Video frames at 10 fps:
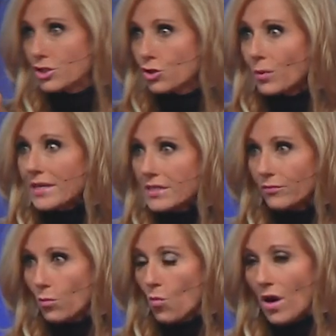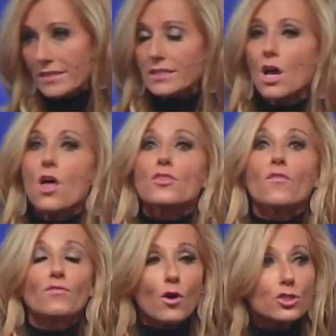three different ones. The
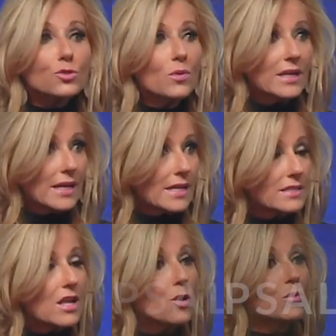first one is that it